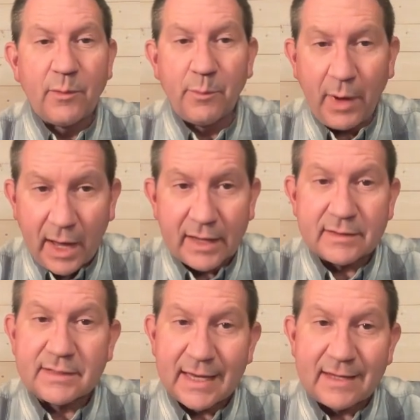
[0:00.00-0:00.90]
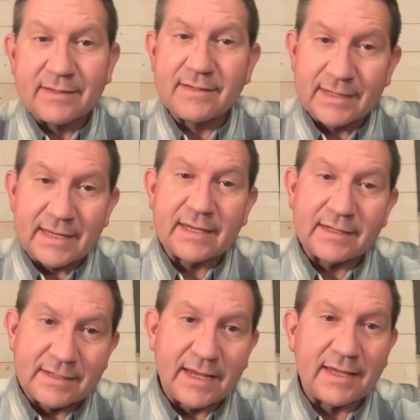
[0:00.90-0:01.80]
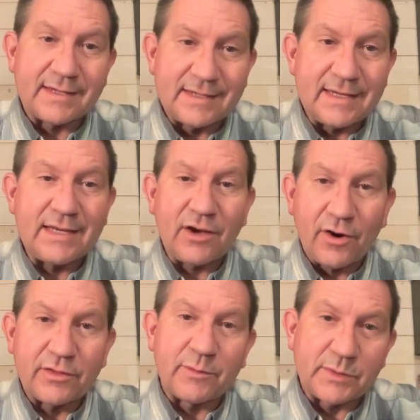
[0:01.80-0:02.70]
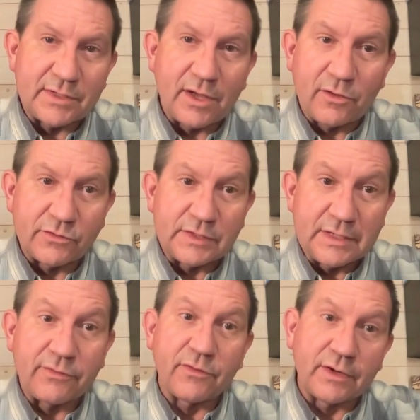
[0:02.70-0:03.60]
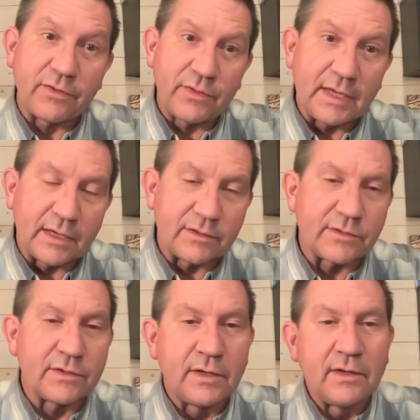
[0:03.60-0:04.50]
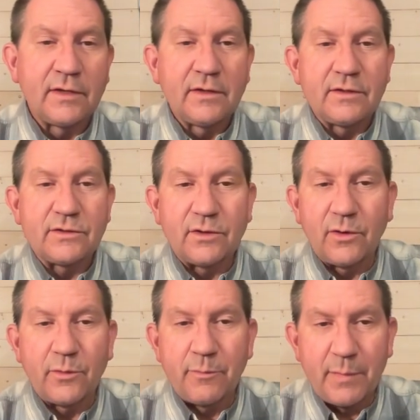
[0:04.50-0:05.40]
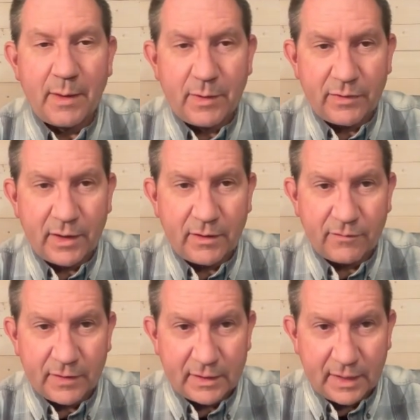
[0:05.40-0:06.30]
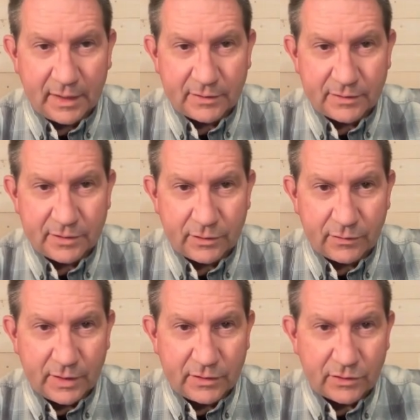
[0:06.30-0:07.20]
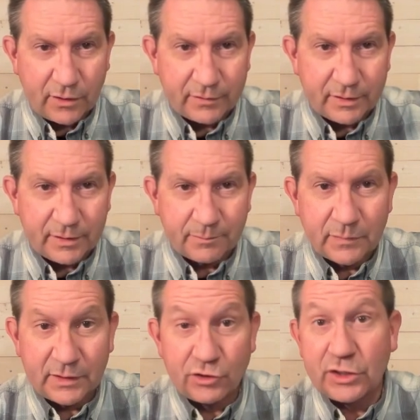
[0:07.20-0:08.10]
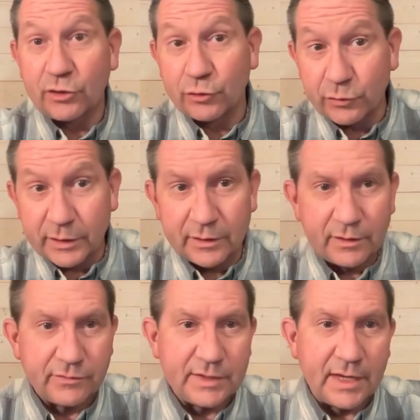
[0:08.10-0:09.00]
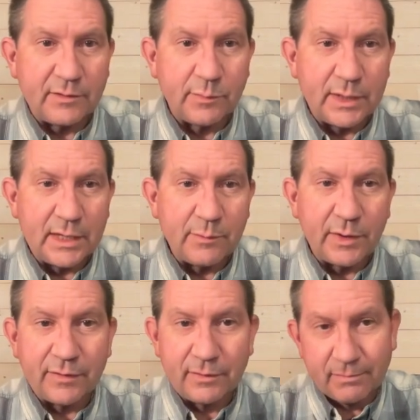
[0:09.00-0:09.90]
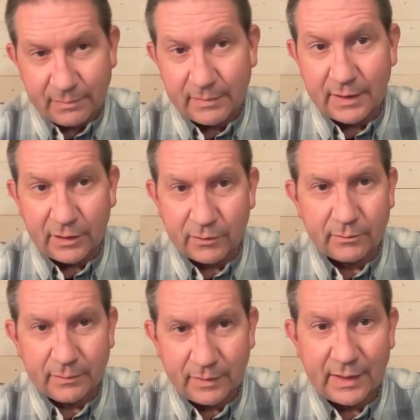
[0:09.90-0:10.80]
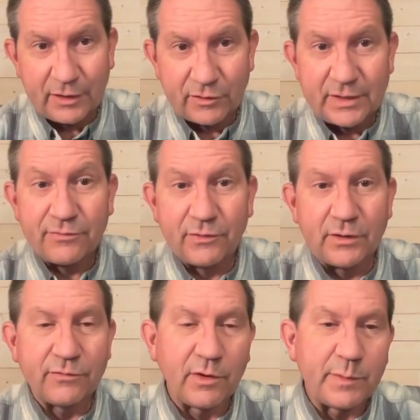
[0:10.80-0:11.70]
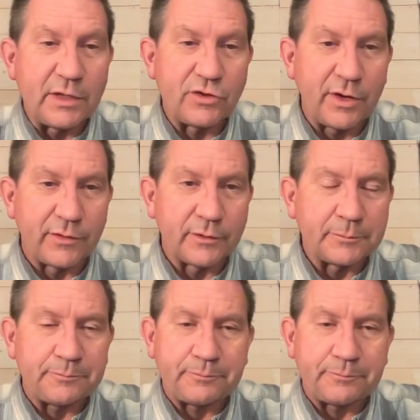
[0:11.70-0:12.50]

but 10C and 10D are themselves different things. So maybe think of it as, these are the children of 10B, but they're different from each other.